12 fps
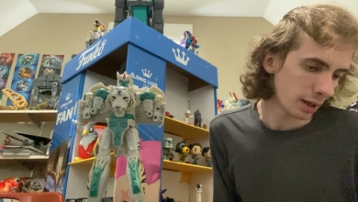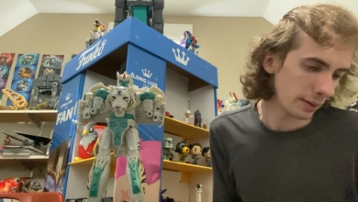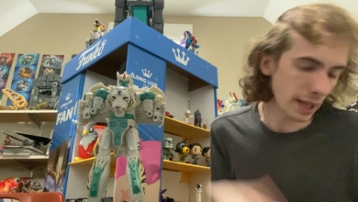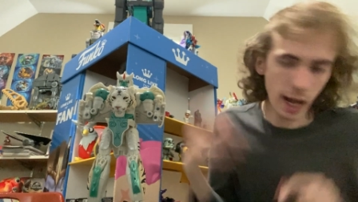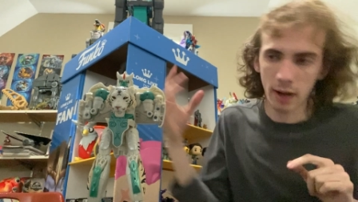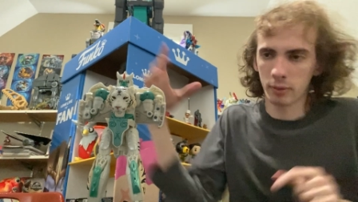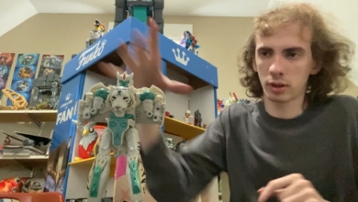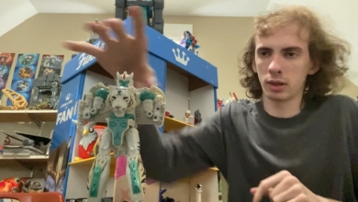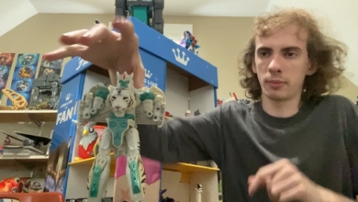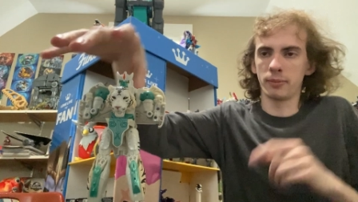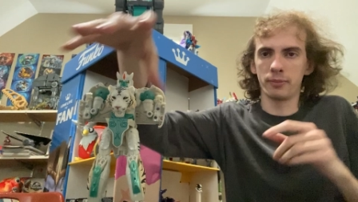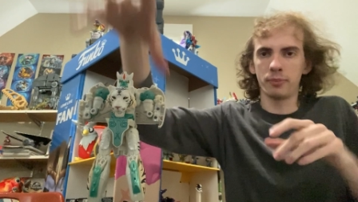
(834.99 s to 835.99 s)
Now we're
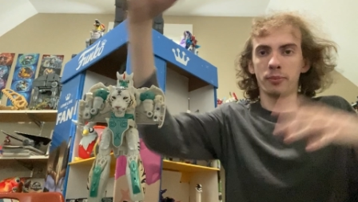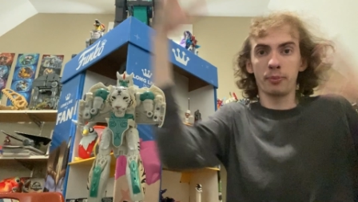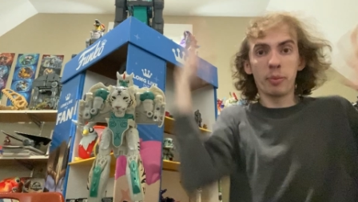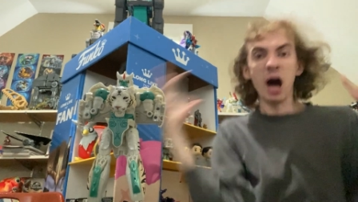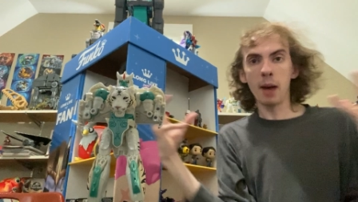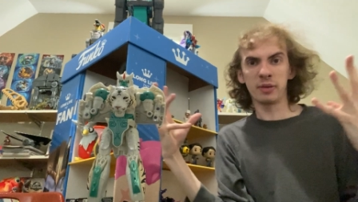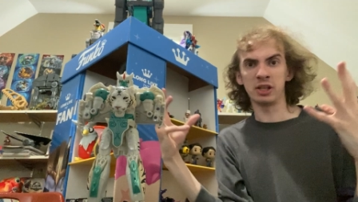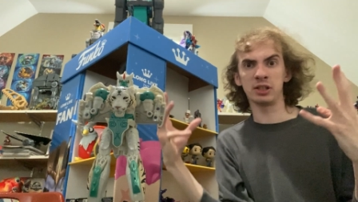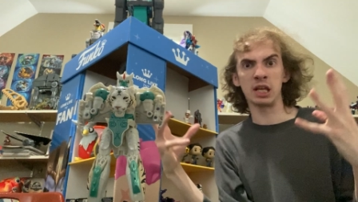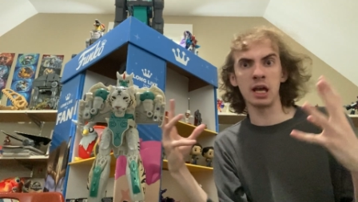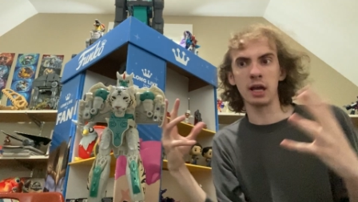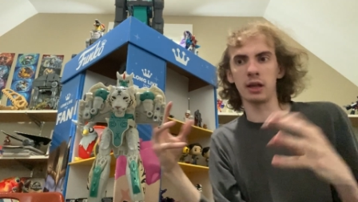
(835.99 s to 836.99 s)
gonna pop his
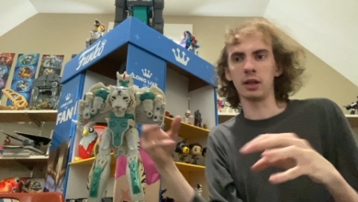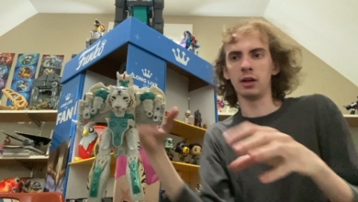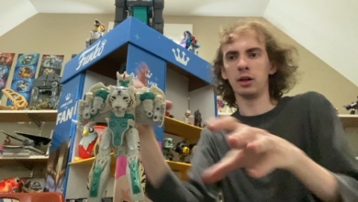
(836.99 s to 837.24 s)
head.